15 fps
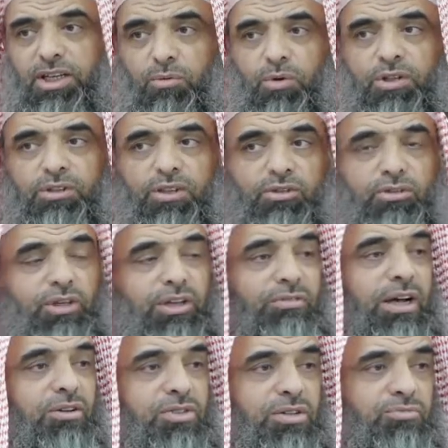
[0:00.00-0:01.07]
he wanted to give
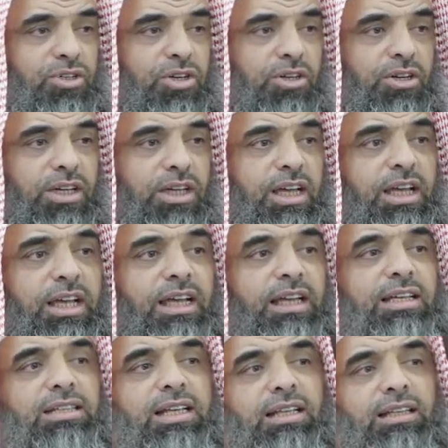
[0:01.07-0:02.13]
out some charity,
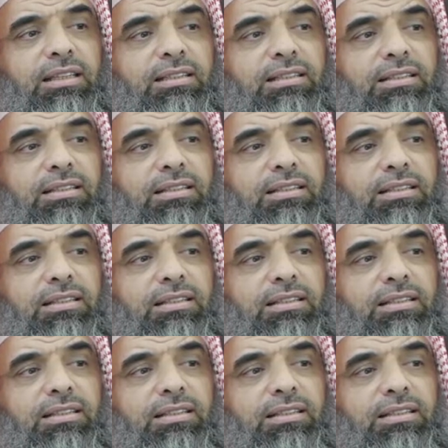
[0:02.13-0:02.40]
he said,